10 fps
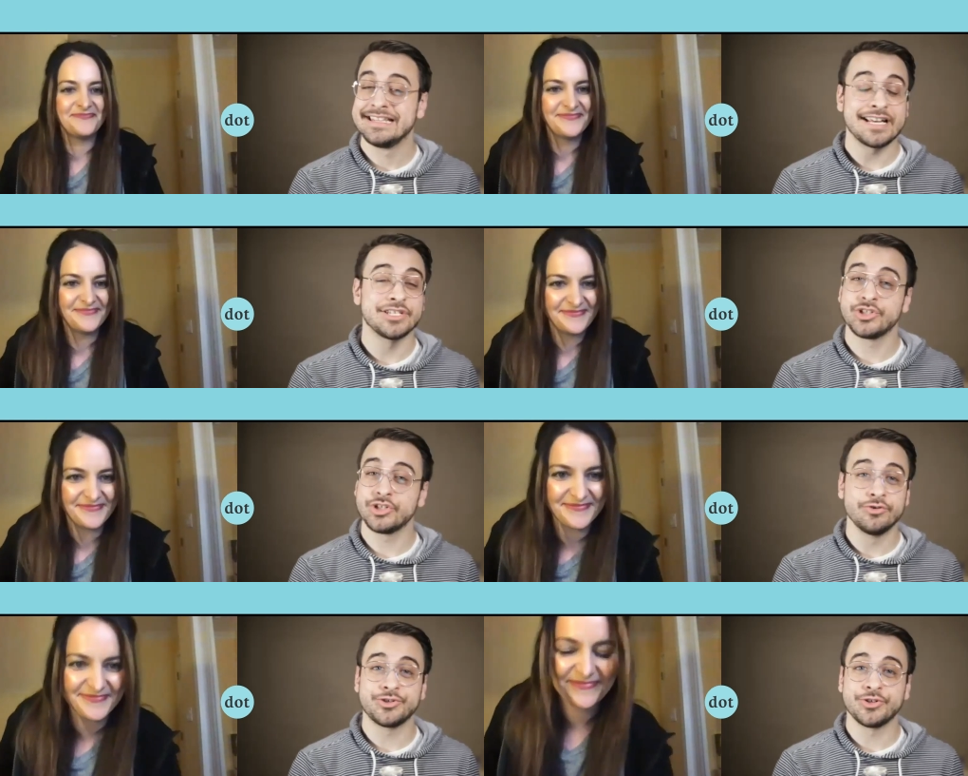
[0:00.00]
Speaker 1: that's
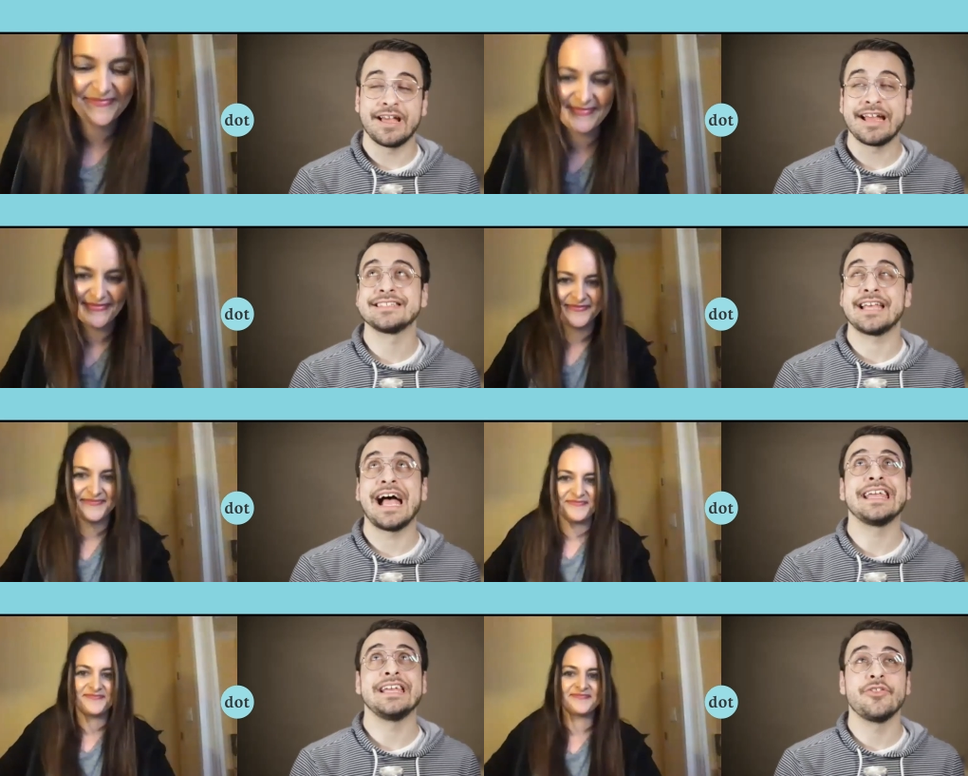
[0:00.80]
so true. That's
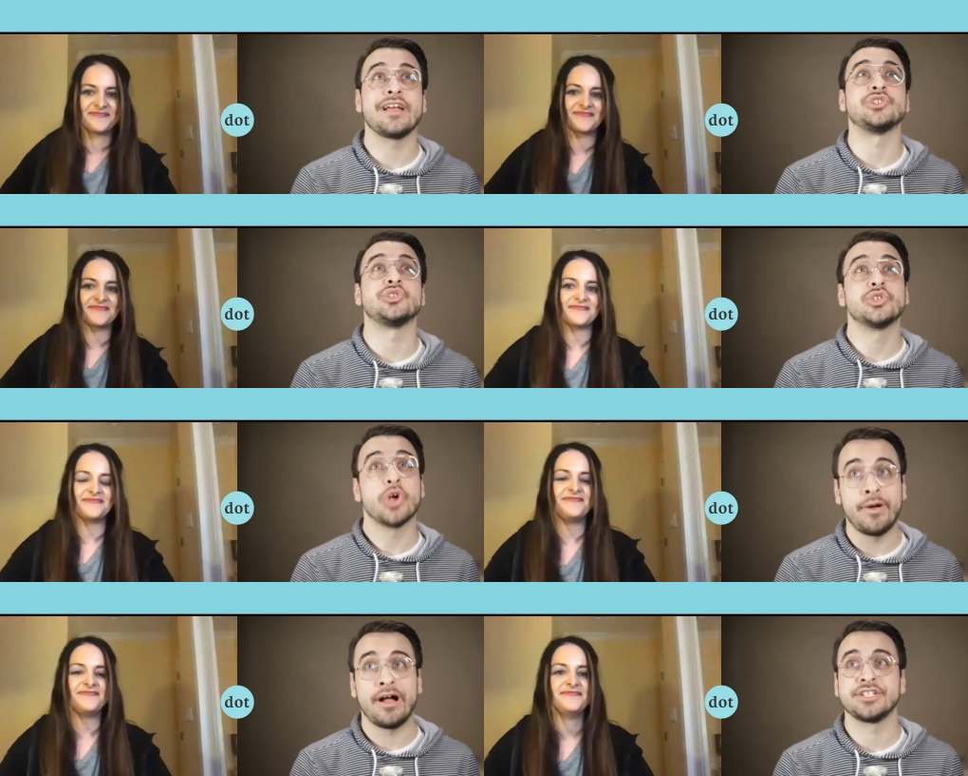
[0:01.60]
I hear that
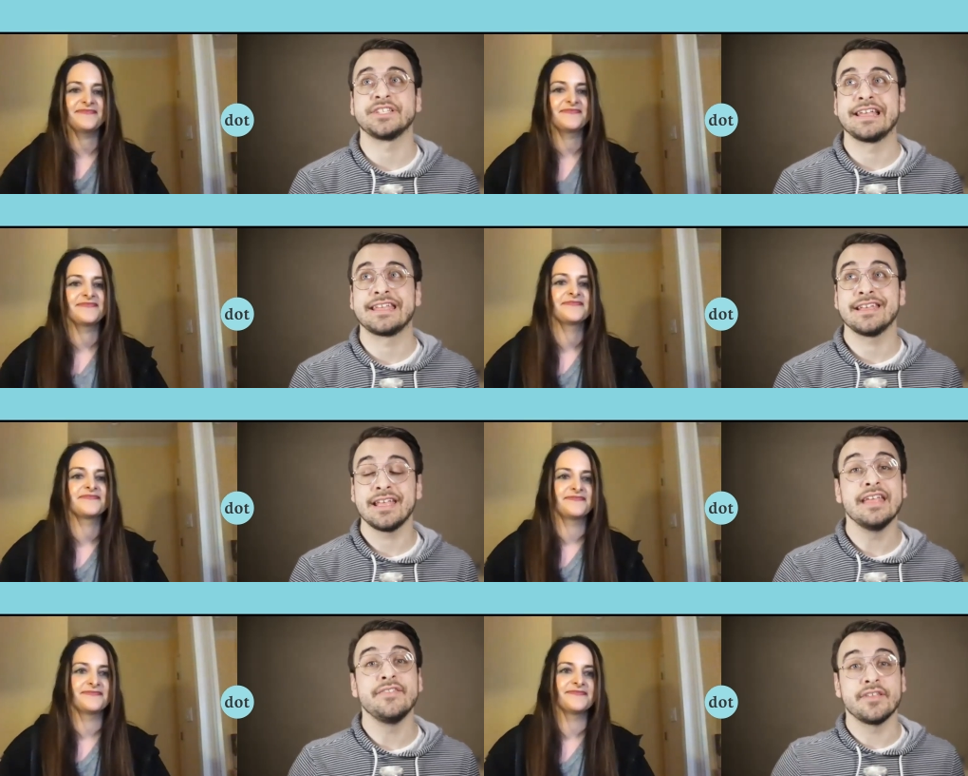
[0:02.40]
so much. Like
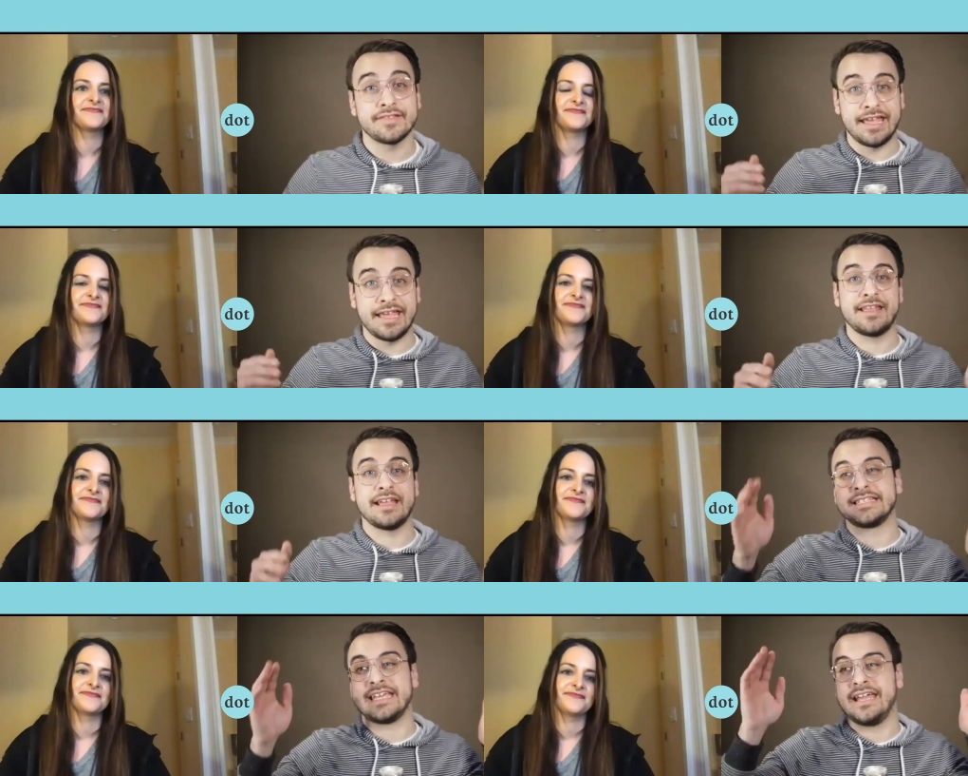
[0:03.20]
in the thing,
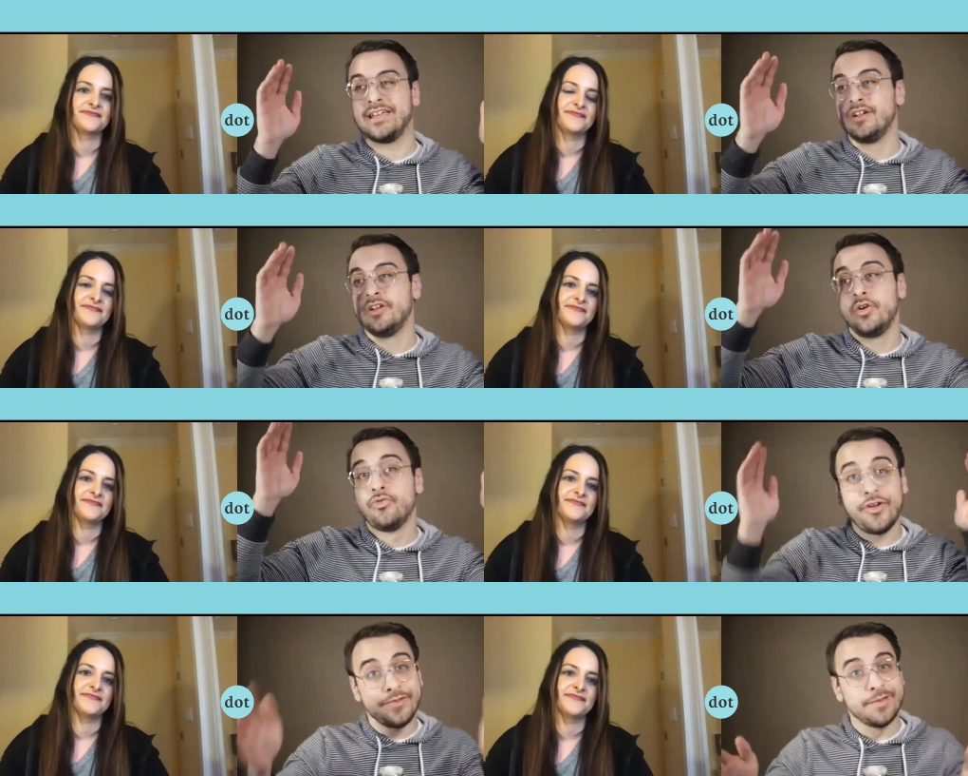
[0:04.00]
they say
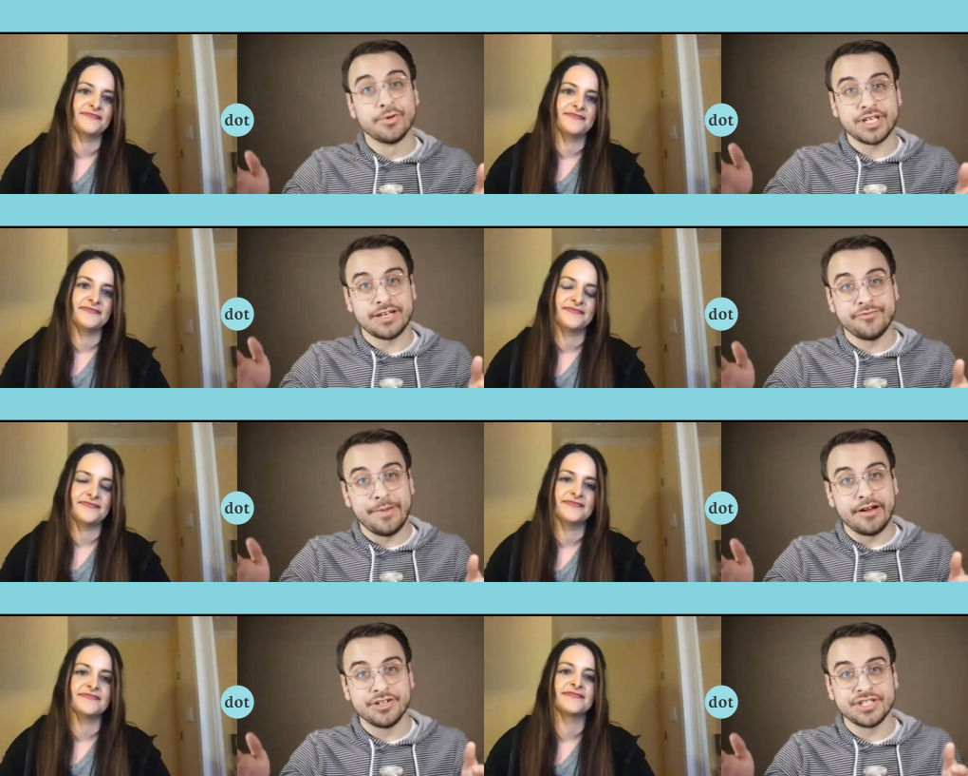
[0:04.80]
50% of
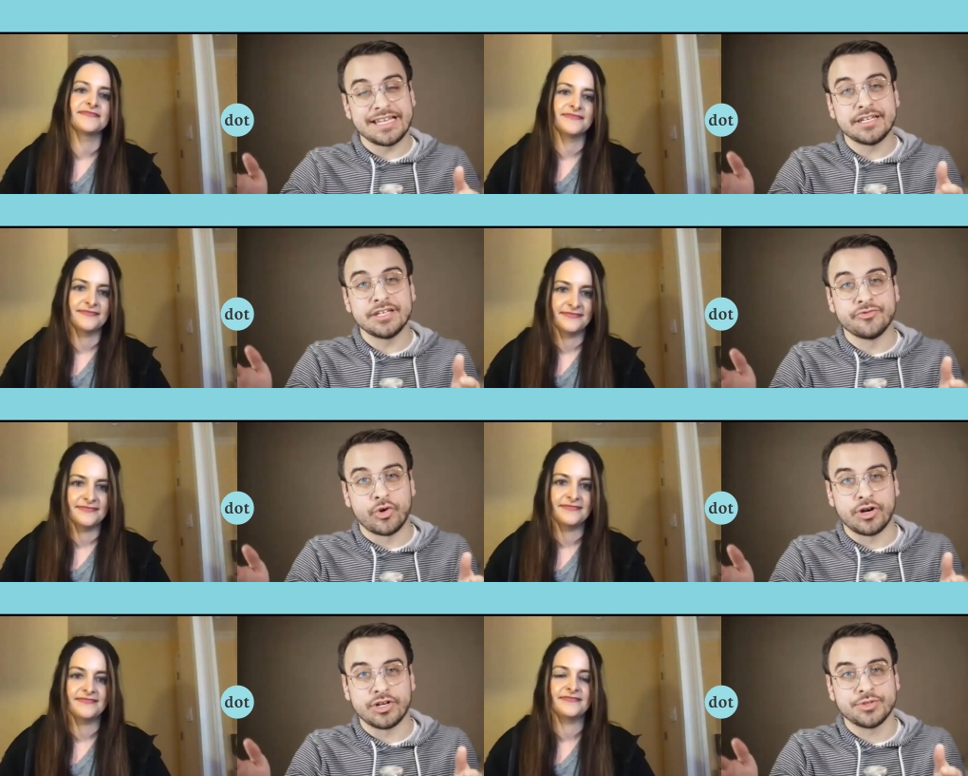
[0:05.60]
marriages end in
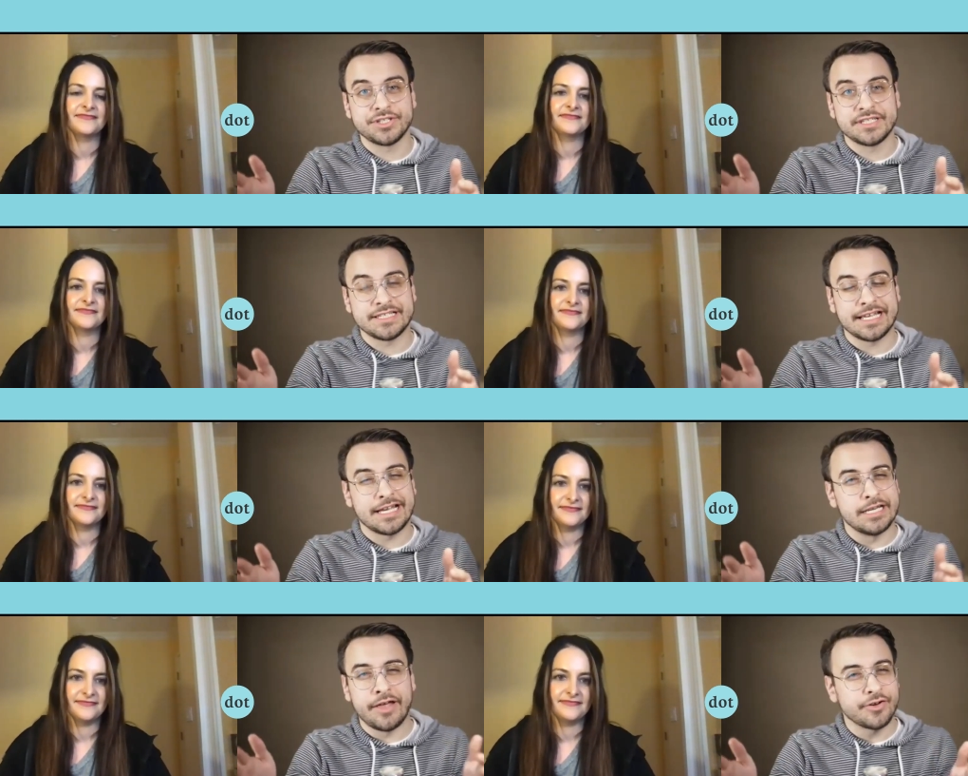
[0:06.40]
divorce, which is like
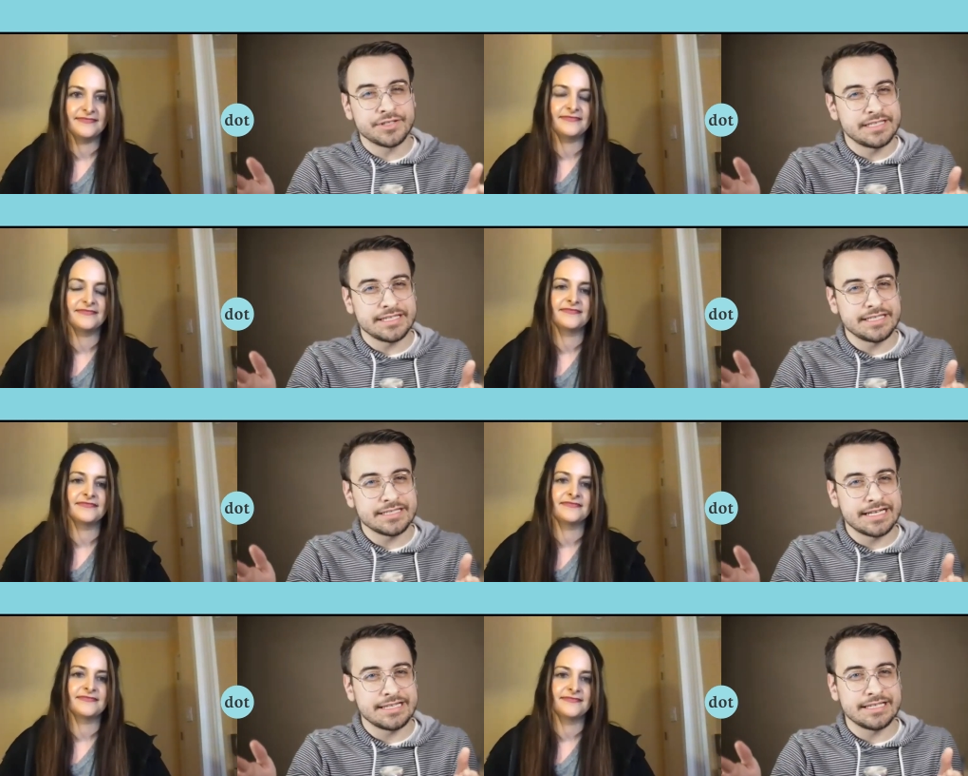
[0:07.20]
another
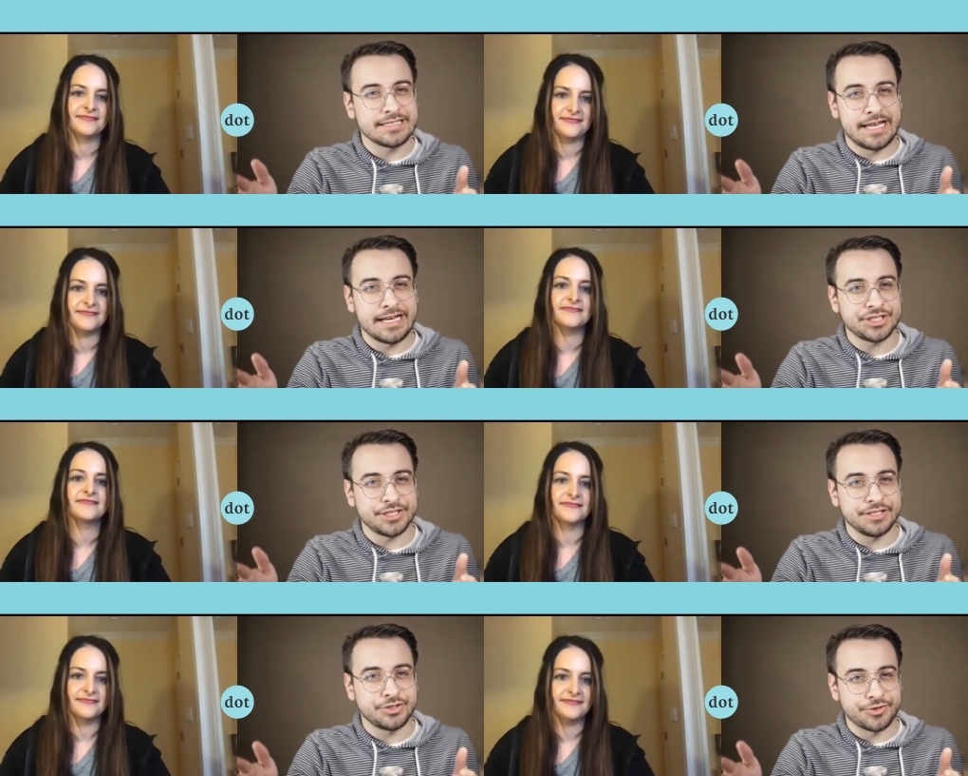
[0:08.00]
statistic that I think is not actually